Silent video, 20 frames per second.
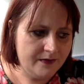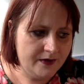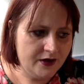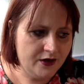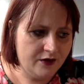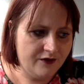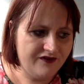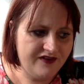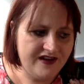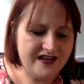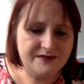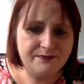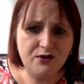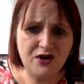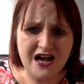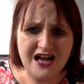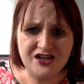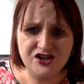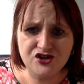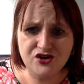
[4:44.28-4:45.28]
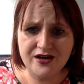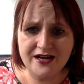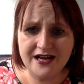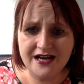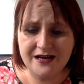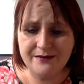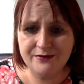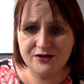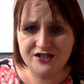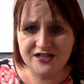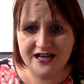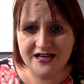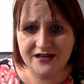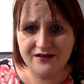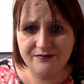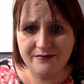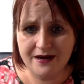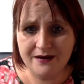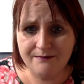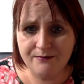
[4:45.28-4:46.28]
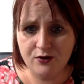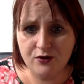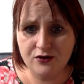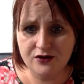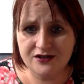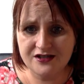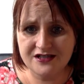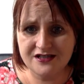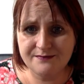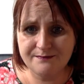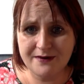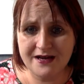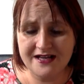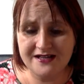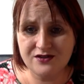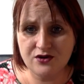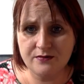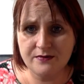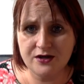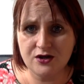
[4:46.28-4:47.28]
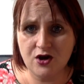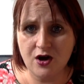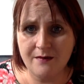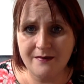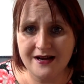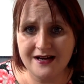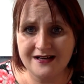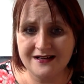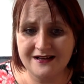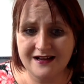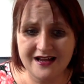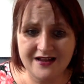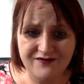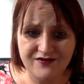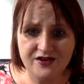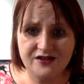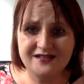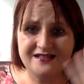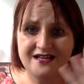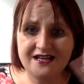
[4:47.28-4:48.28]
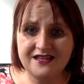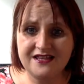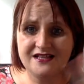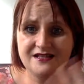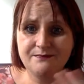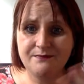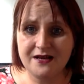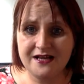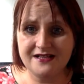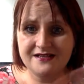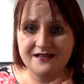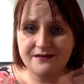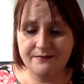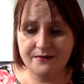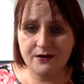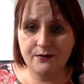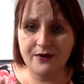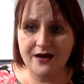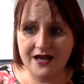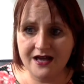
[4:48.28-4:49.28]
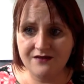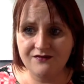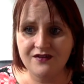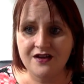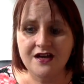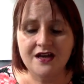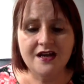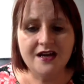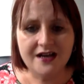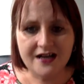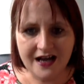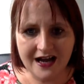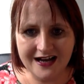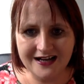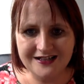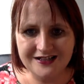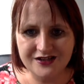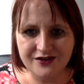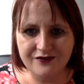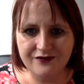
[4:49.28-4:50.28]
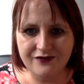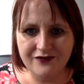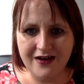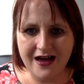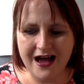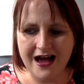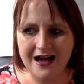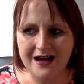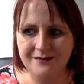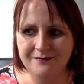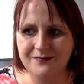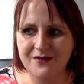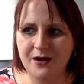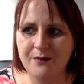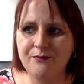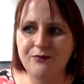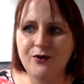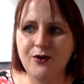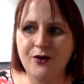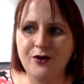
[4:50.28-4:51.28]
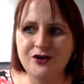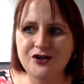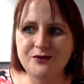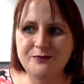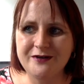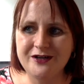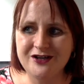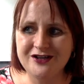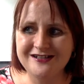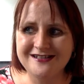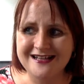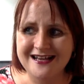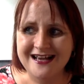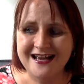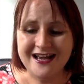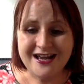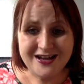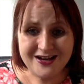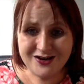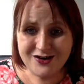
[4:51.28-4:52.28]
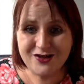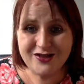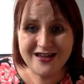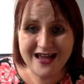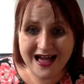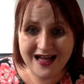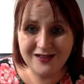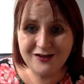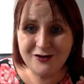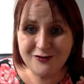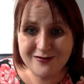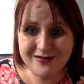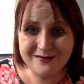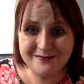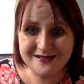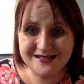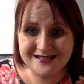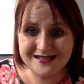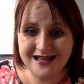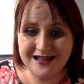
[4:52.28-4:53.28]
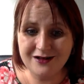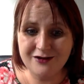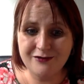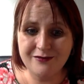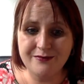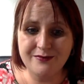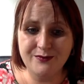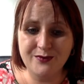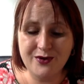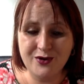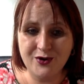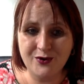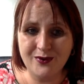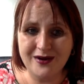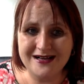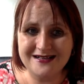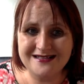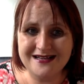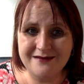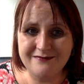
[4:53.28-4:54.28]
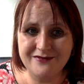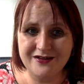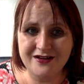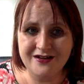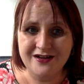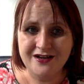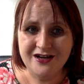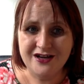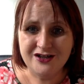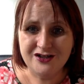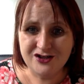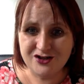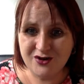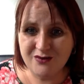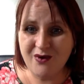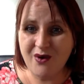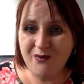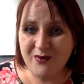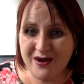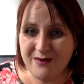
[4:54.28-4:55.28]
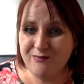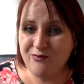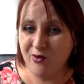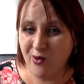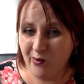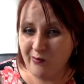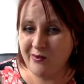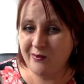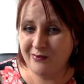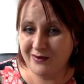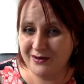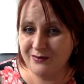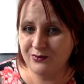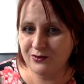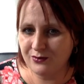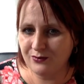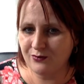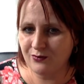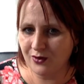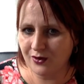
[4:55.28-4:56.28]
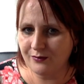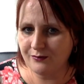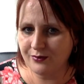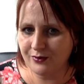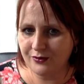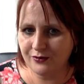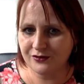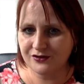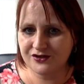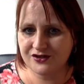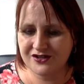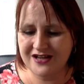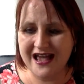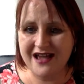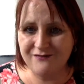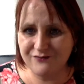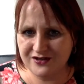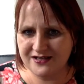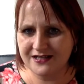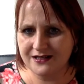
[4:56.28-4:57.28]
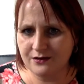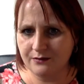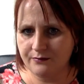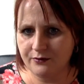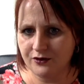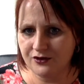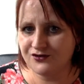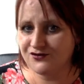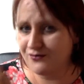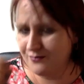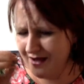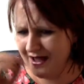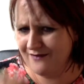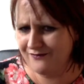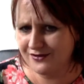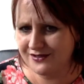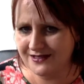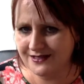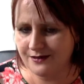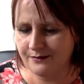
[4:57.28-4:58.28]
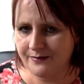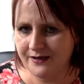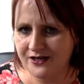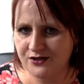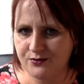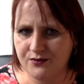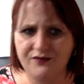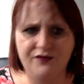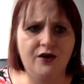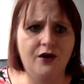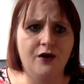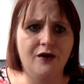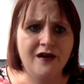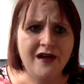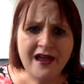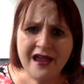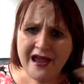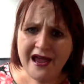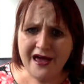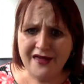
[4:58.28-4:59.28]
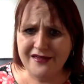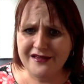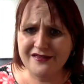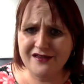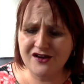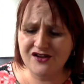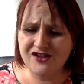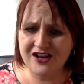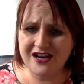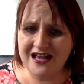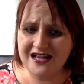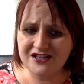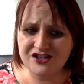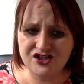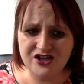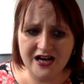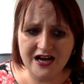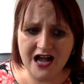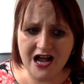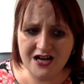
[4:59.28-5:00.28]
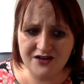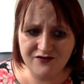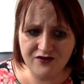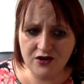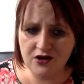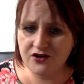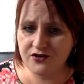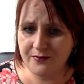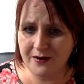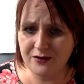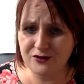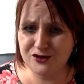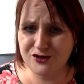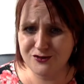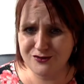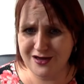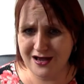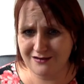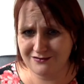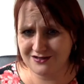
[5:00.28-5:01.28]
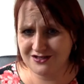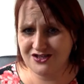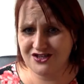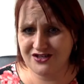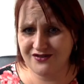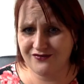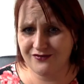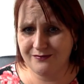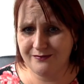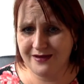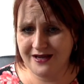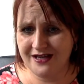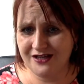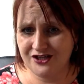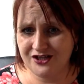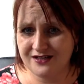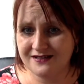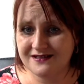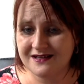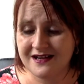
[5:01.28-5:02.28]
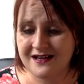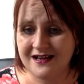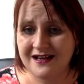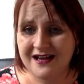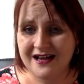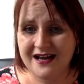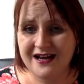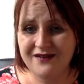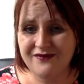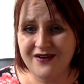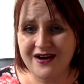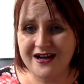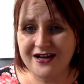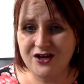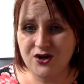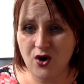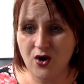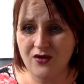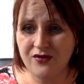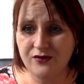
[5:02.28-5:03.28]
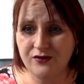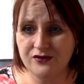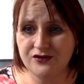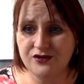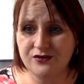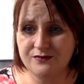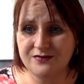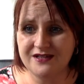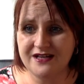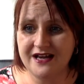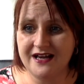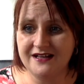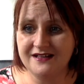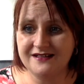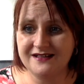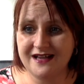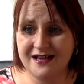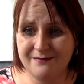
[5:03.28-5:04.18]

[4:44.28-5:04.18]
you know, Facebook aren't showing anybody any of my posts. Please come and comment. And if you see this, please give me a wave kind of approach, because, you know, the algorithm is the algorithm. We've got to accept that, do you know what? We probably wouldn't want posts, every single post from every single page we follow. I think on the last check, I followed about 2,000 different pages. And if I got those updates